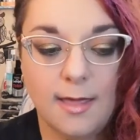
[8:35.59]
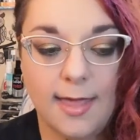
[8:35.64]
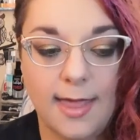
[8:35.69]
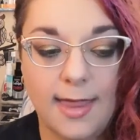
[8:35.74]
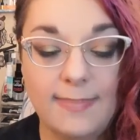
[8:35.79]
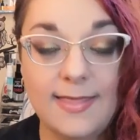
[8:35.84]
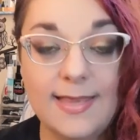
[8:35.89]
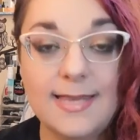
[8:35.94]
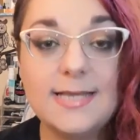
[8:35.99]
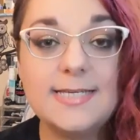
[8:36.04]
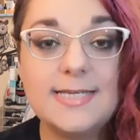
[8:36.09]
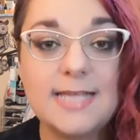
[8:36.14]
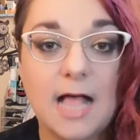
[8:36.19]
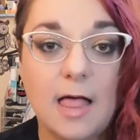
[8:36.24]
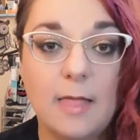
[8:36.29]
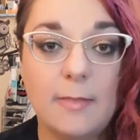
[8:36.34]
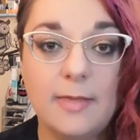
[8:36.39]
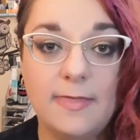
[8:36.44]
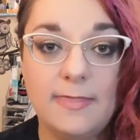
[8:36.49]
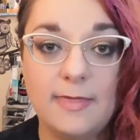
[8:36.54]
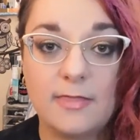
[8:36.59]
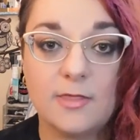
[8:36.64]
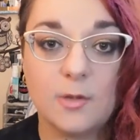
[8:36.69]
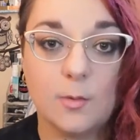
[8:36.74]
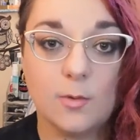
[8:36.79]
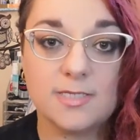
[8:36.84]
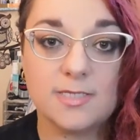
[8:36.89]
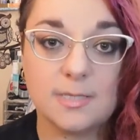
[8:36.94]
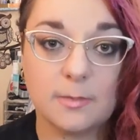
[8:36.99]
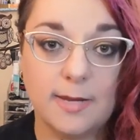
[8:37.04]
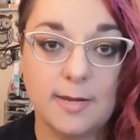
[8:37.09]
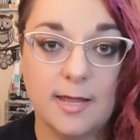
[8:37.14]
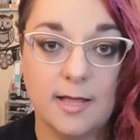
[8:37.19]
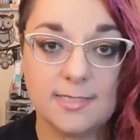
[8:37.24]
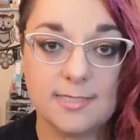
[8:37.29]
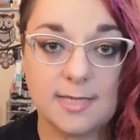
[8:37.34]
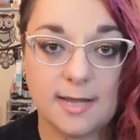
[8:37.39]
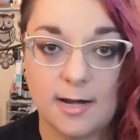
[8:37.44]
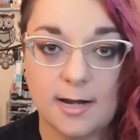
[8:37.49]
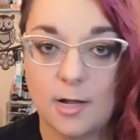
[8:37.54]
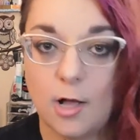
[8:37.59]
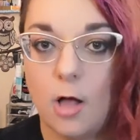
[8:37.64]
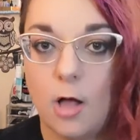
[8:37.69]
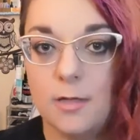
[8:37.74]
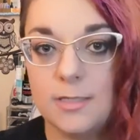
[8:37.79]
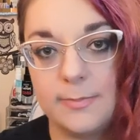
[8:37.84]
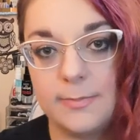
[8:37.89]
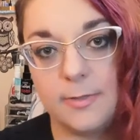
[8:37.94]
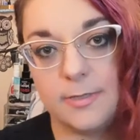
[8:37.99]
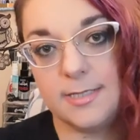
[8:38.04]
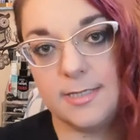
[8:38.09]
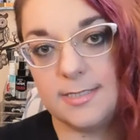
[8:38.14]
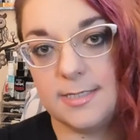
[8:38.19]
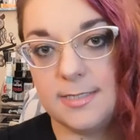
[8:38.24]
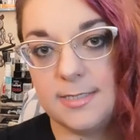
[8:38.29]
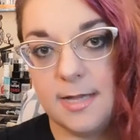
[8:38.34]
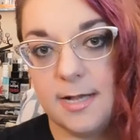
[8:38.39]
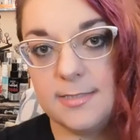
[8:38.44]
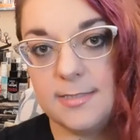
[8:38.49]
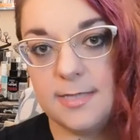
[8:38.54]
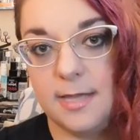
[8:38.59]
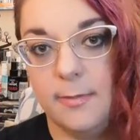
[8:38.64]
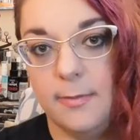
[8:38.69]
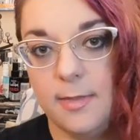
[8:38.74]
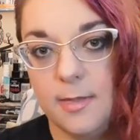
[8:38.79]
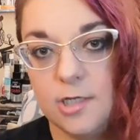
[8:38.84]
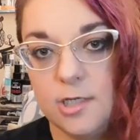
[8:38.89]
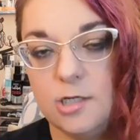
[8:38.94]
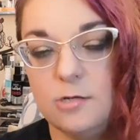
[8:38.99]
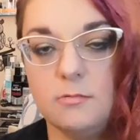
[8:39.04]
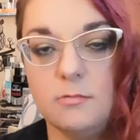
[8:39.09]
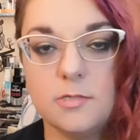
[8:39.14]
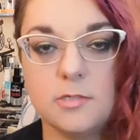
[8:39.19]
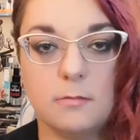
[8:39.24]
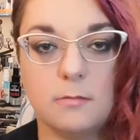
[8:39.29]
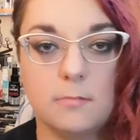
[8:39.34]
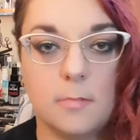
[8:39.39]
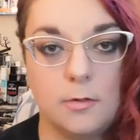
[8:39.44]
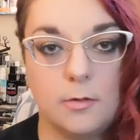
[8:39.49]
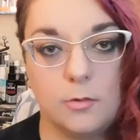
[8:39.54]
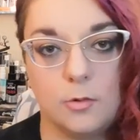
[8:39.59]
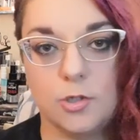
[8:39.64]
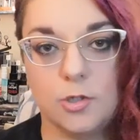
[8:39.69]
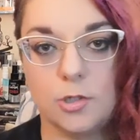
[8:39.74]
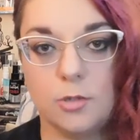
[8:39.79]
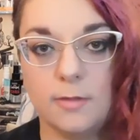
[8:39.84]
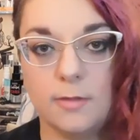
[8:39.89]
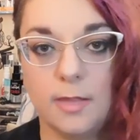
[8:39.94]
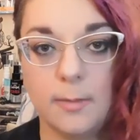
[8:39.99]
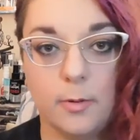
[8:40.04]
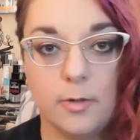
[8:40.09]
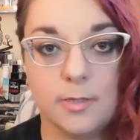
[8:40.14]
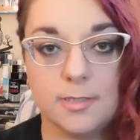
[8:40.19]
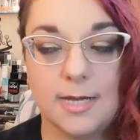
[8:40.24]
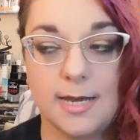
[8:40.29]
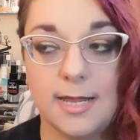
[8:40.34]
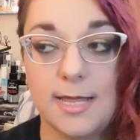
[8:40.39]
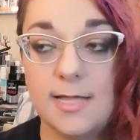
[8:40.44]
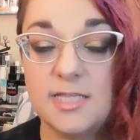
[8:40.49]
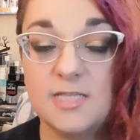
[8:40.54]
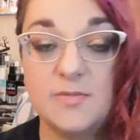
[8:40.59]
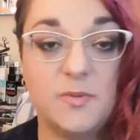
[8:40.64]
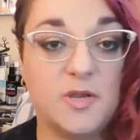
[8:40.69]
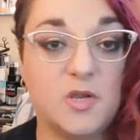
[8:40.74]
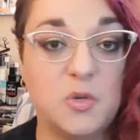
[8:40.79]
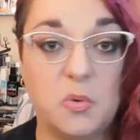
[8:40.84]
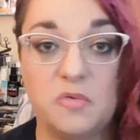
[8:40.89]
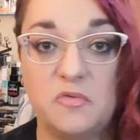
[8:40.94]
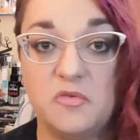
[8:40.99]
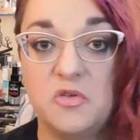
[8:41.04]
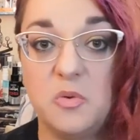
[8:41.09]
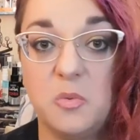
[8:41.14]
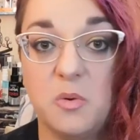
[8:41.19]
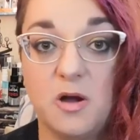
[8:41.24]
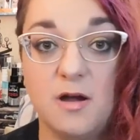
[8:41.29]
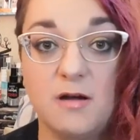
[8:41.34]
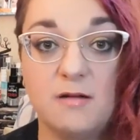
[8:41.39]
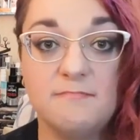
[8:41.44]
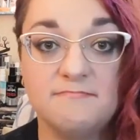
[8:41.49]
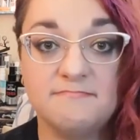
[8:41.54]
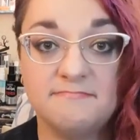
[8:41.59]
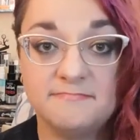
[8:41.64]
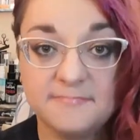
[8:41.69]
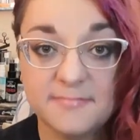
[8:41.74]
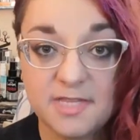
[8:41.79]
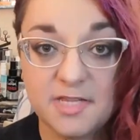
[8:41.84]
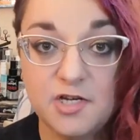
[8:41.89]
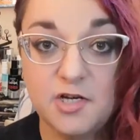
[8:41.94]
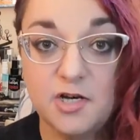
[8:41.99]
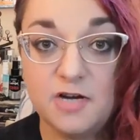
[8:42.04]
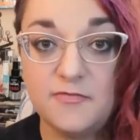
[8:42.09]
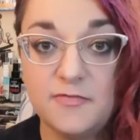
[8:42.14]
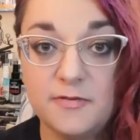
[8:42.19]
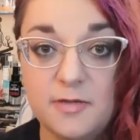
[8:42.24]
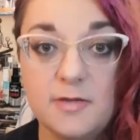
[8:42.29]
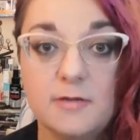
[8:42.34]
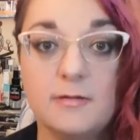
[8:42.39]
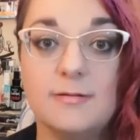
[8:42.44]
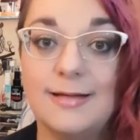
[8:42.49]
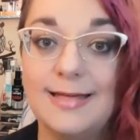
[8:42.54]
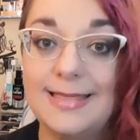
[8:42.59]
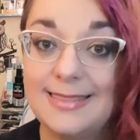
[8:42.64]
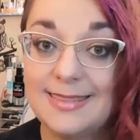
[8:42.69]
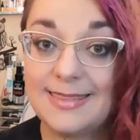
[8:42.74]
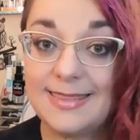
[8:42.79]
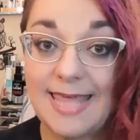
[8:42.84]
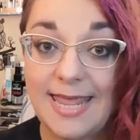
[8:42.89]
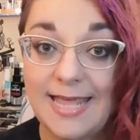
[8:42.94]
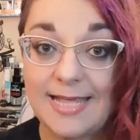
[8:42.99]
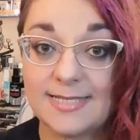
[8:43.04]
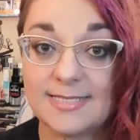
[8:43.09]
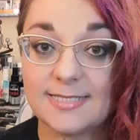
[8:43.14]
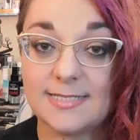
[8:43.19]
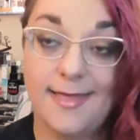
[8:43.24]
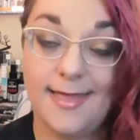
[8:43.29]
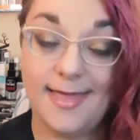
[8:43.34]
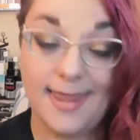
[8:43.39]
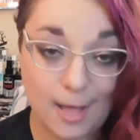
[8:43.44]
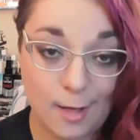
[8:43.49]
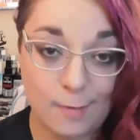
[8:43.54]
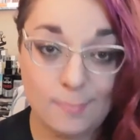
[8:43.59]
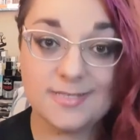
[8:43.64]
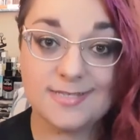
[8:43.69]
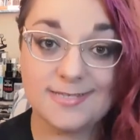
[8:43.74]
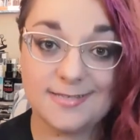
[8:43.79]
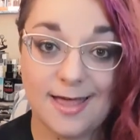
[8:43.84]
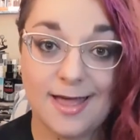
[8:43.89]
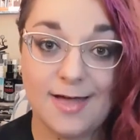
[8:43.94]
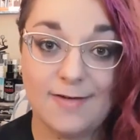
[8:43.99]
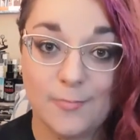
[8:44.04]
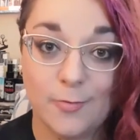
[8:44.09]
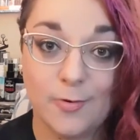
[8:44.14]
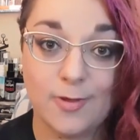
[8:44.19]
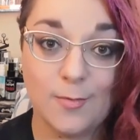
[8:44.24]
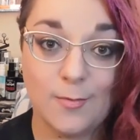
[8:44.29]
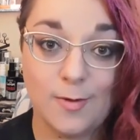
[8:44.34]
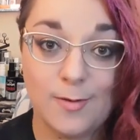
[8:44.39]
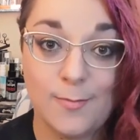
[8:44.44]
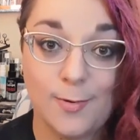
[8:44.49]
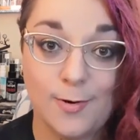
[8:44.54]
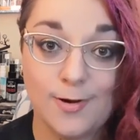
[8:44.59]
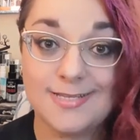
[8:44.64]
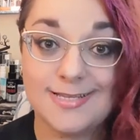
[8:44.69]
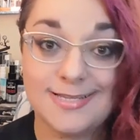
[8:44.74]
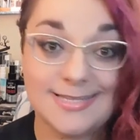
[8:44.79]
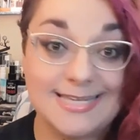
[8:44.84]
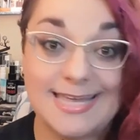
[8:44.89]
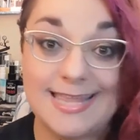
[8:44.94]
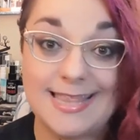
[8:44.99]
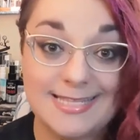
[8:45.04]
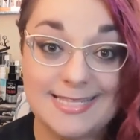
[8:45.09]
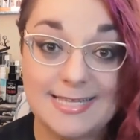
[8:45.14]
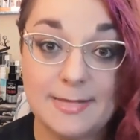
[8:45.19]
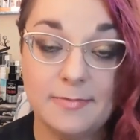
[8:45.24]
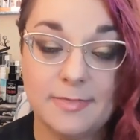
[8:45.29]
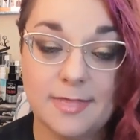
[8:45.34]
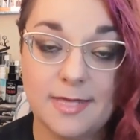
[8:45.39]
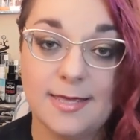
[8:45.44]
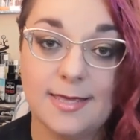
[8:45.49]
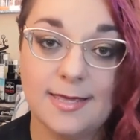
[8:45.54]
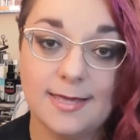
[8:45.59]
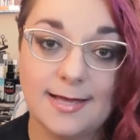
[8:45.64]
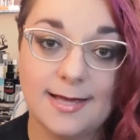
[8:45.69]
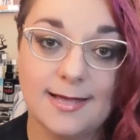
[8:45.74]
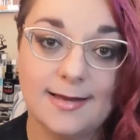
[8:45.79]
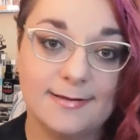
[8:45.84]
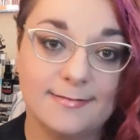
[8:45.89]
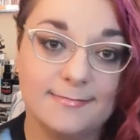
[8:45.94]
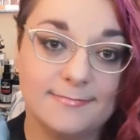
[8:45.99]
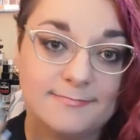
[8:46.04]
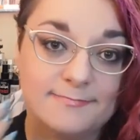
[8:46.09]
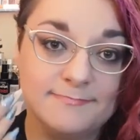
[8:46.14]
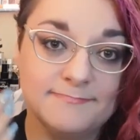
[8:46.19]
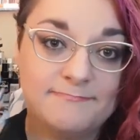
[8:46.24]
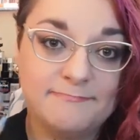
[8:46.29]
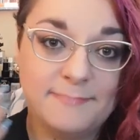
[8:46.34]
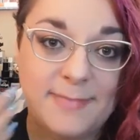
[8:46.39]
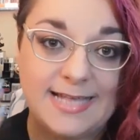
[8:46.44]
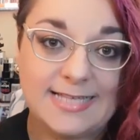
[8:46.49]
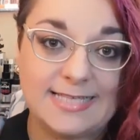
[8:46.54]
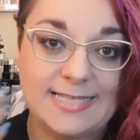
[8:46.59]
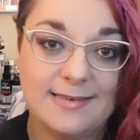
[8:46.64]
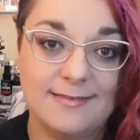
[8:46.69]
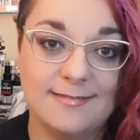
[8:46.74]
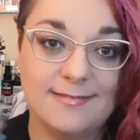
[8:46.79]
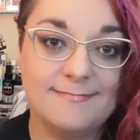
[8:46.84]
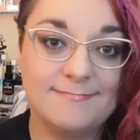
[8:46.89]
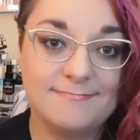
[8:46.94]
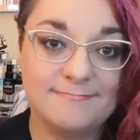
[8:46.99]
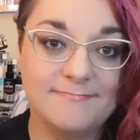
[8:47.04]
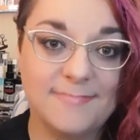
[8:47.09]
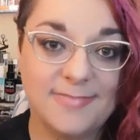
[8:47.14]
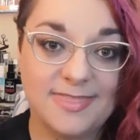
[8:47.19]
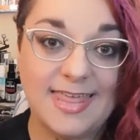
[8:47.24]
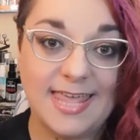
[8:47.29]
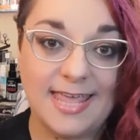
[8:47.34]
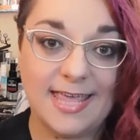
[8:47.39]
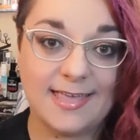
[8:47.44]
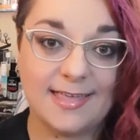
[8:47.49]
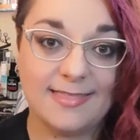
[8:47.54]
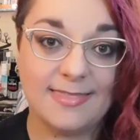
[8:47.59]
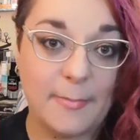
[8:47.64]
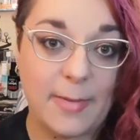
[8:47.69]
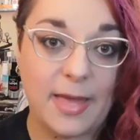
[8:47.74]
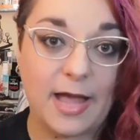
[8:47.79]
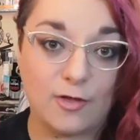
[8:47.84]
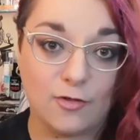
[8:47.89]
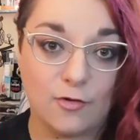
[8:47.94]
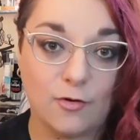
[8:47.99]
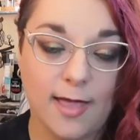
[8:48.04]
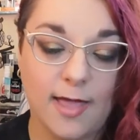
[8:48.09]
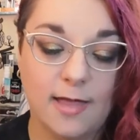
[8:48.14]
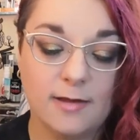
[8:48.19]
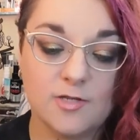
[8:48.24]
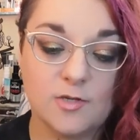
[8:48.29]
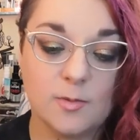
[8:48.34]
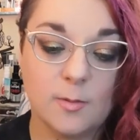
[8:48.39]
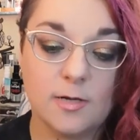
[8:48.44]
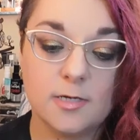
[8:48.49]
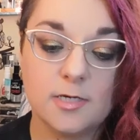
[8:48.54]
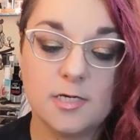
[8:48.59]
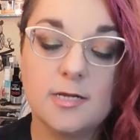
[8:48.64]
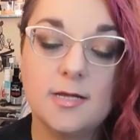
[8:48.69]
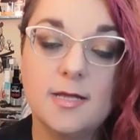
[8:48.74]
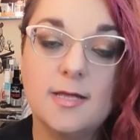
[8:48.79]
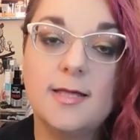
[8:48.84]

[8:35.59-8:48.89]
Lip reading: And they did tell me that there was somebody else that had called about this exact same issue, so I'm not too sure that person is, but whoever you are, good for you. Thanks. It helps to have more than one person say the same thing. It kind of makes it think in the back of their head so much.